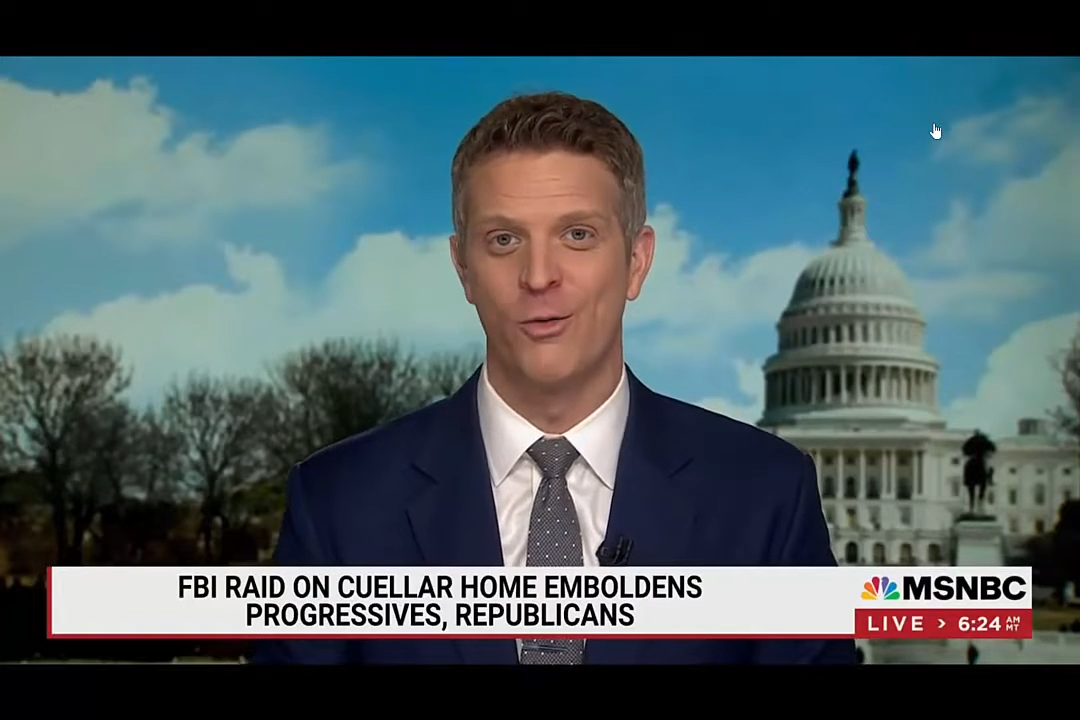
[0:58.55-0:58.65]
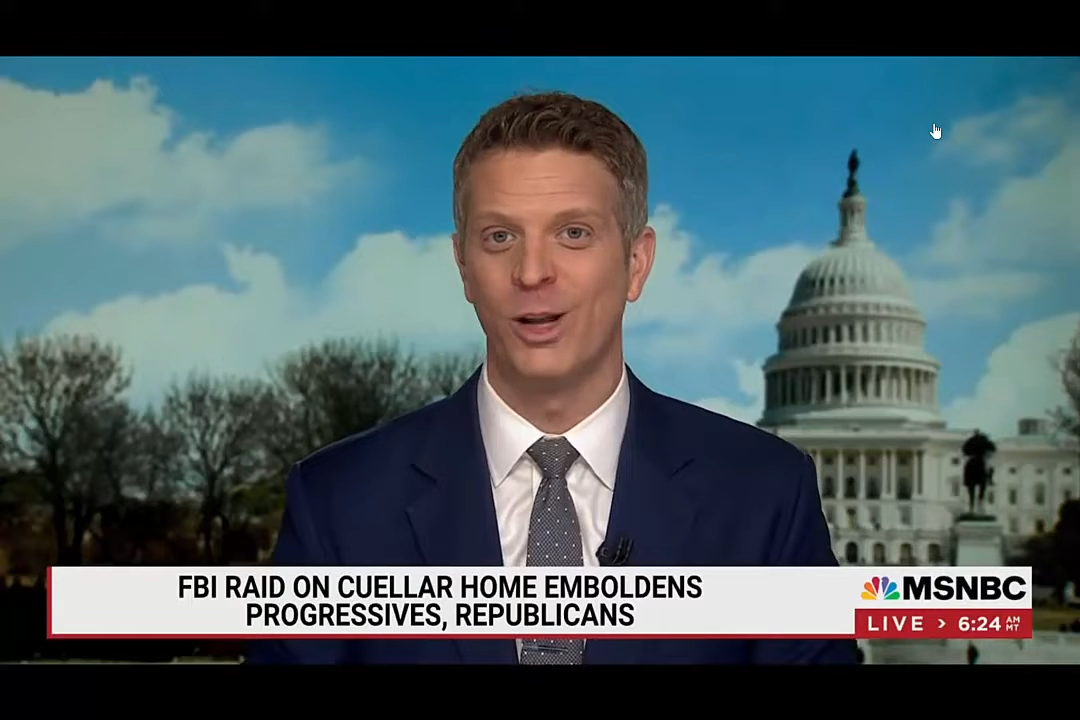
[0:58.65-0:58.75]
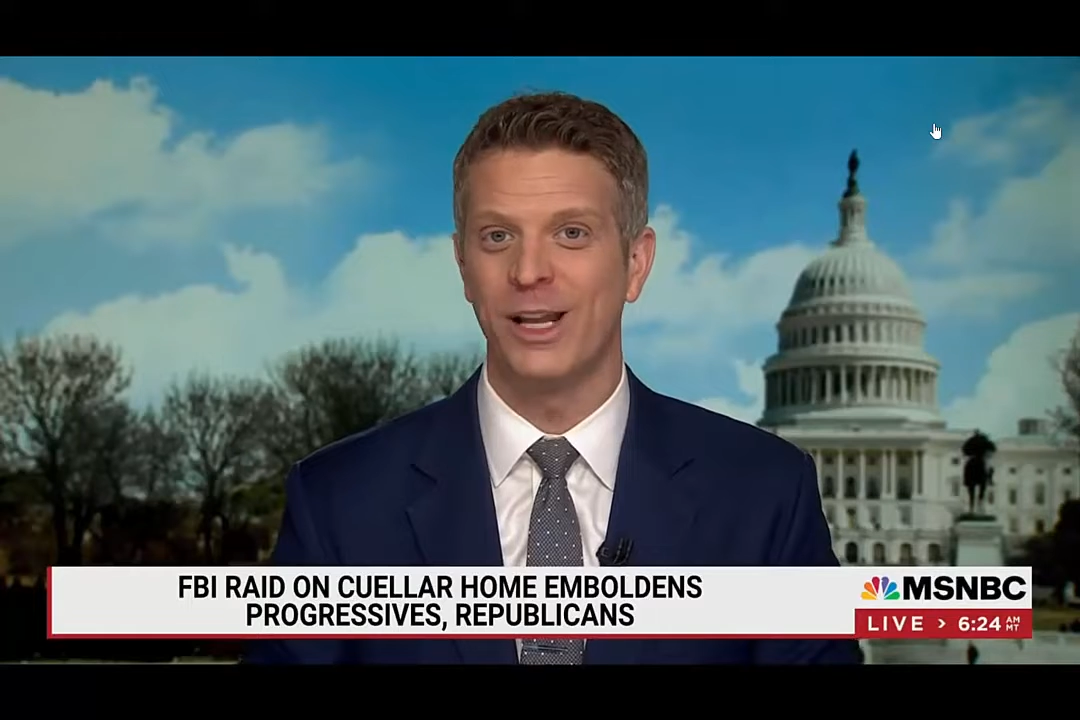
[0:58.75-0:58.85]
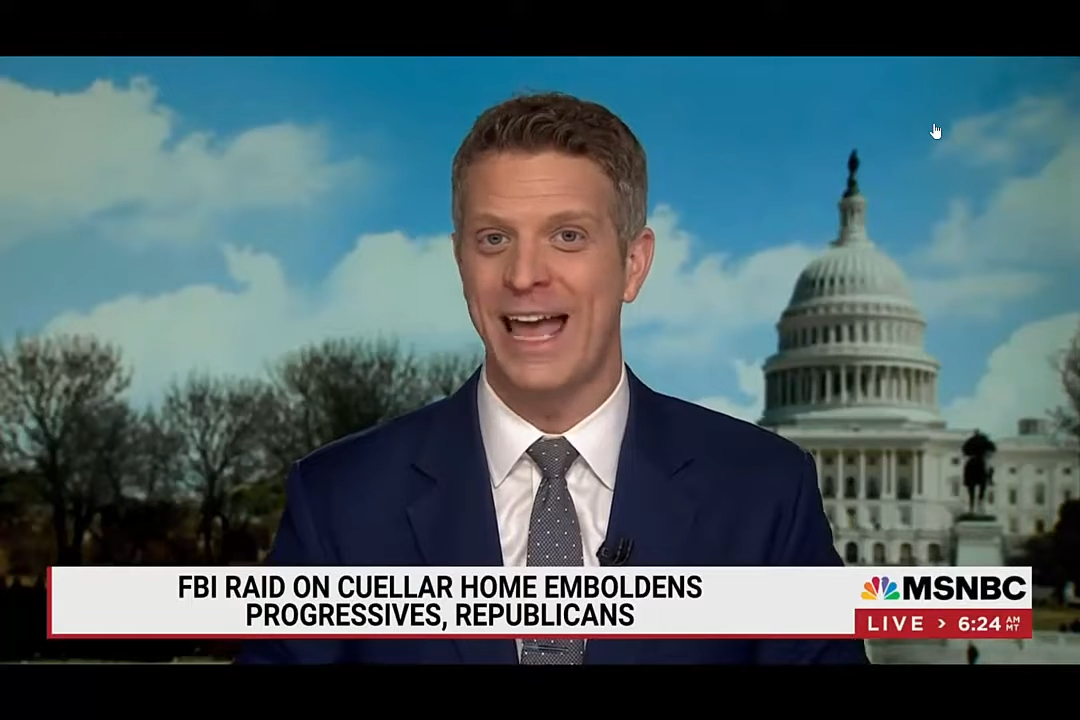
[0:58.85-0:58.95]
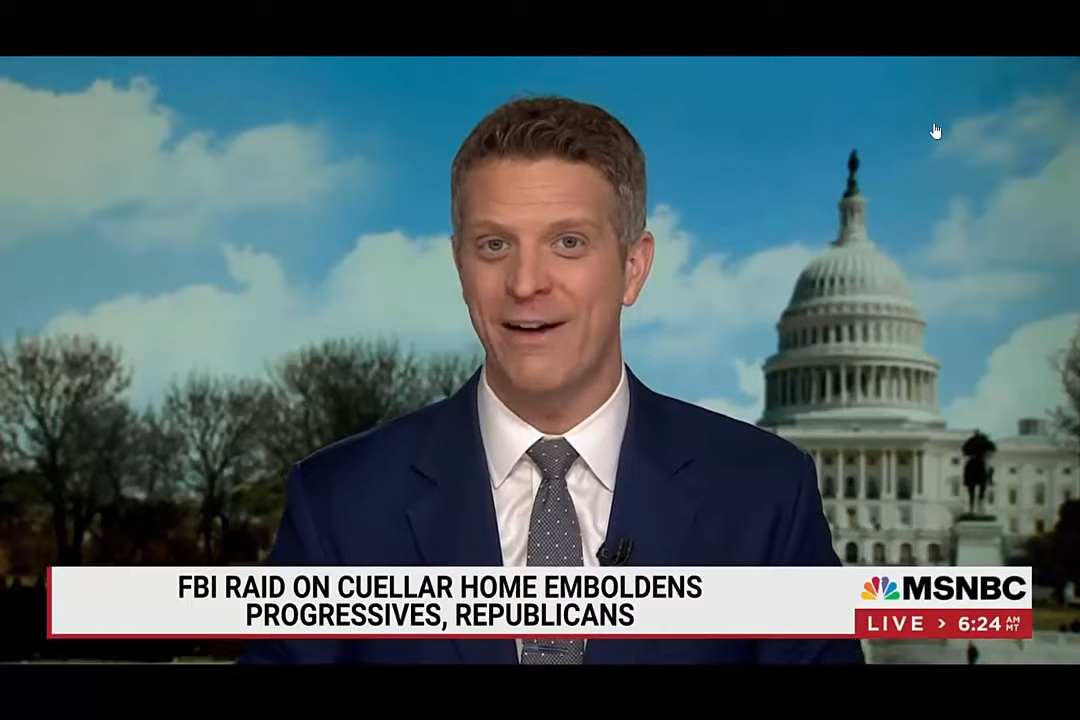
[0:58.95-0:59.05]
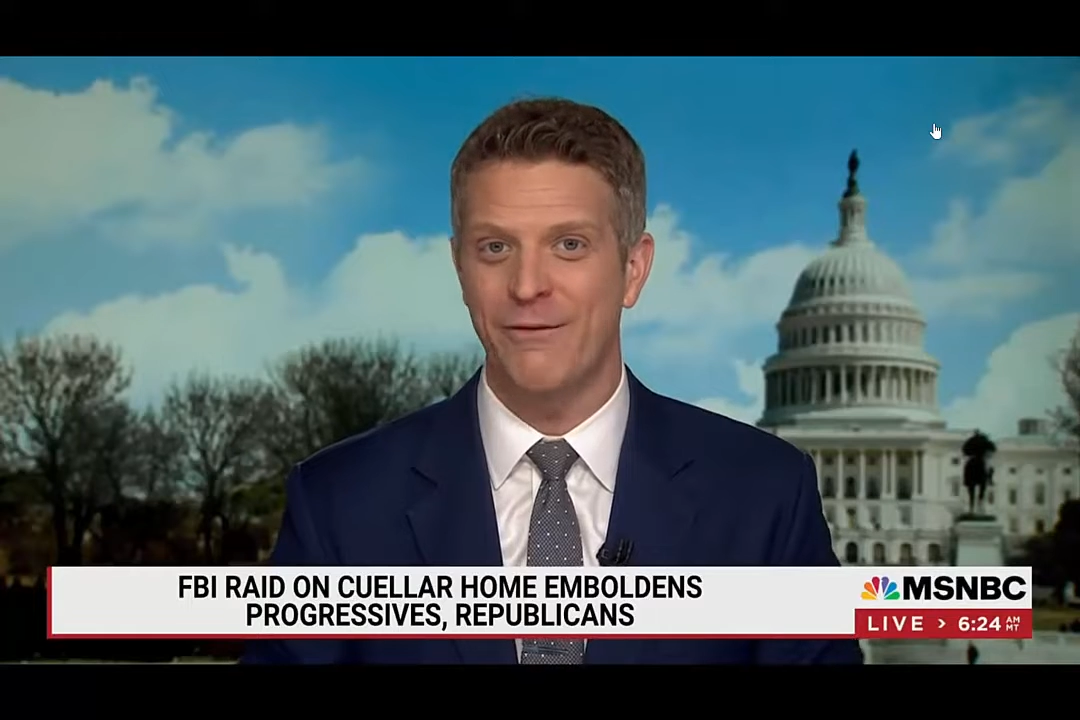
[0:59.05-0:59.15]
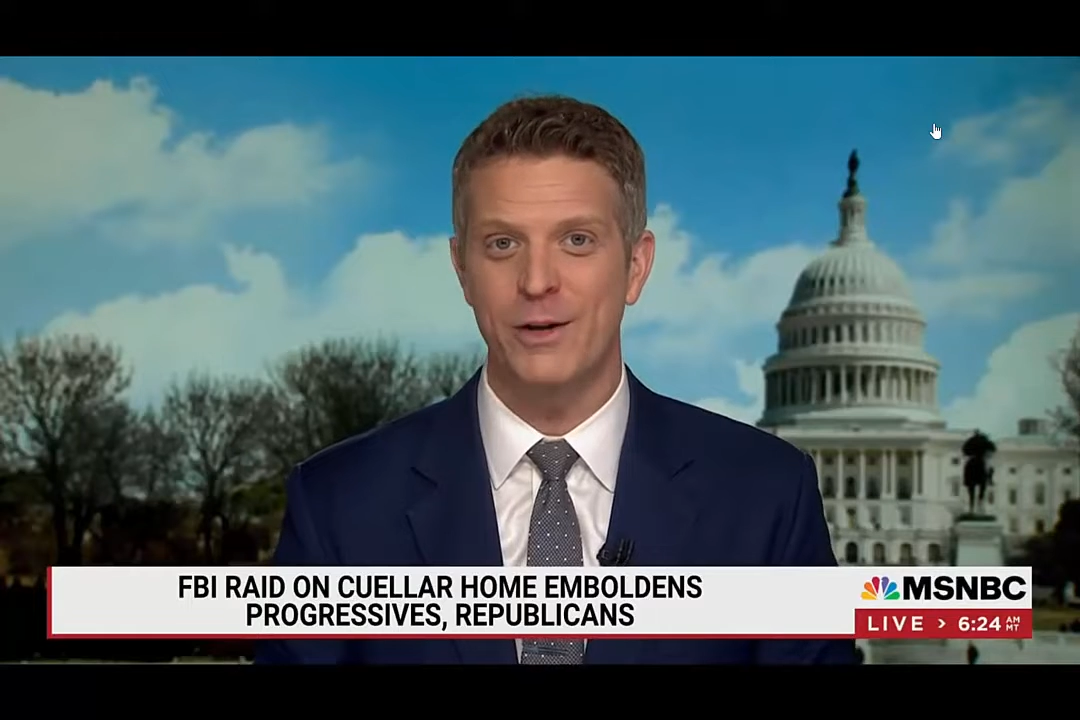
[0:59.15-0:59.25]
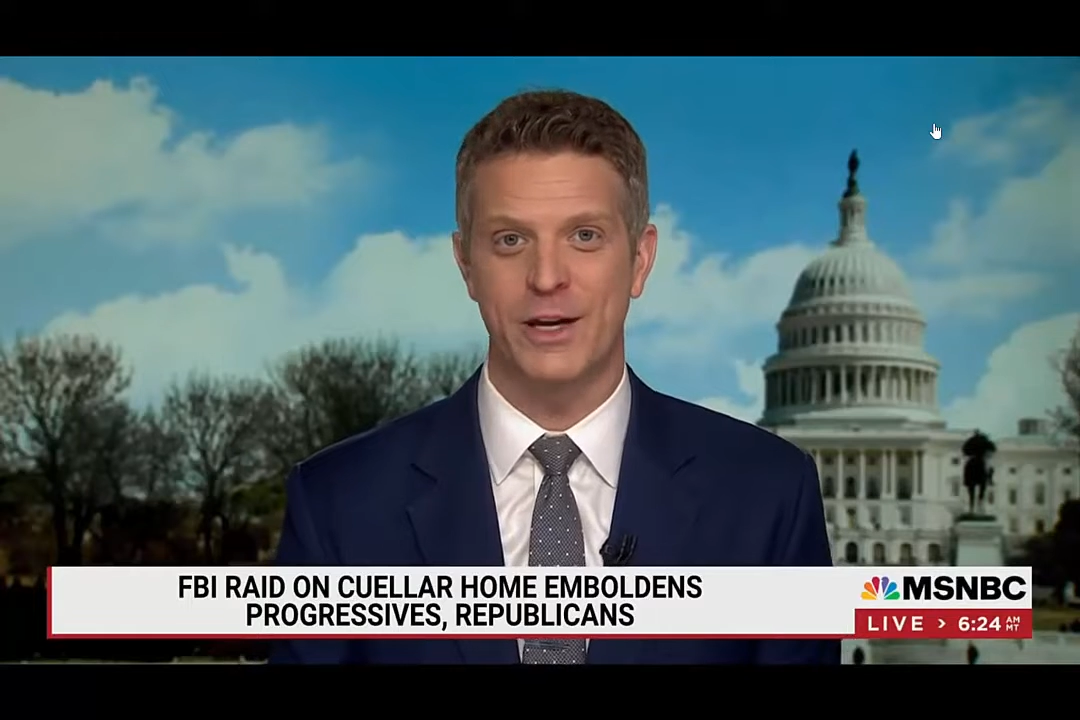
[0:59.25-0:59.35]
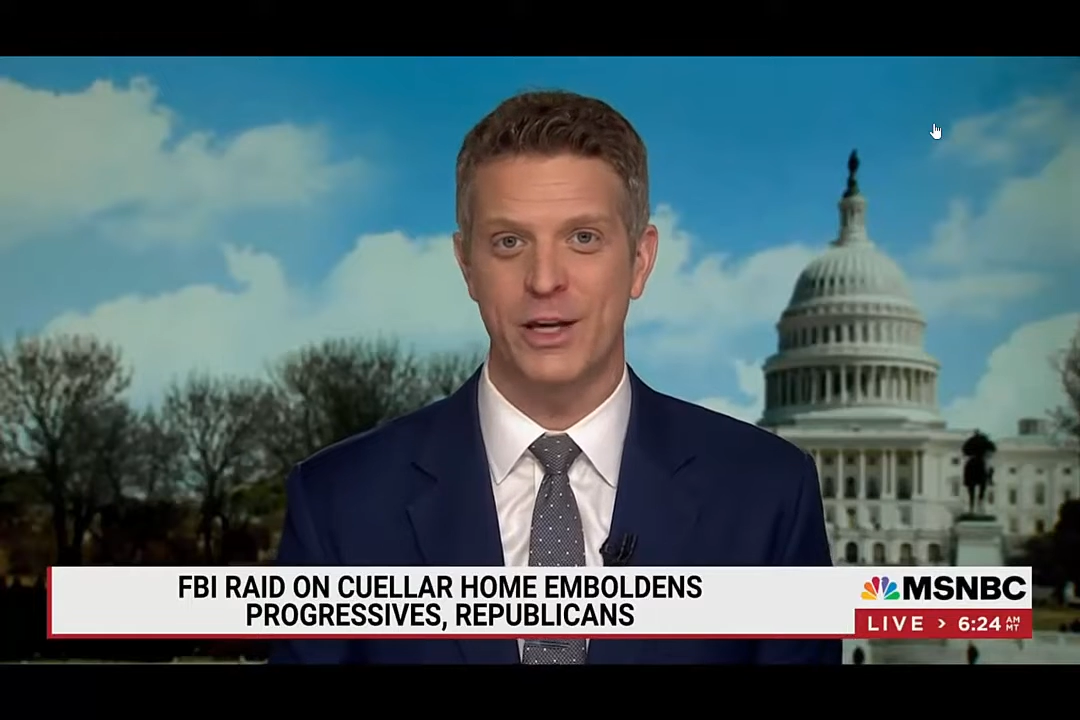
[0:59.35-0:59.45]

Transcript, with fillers: Really everything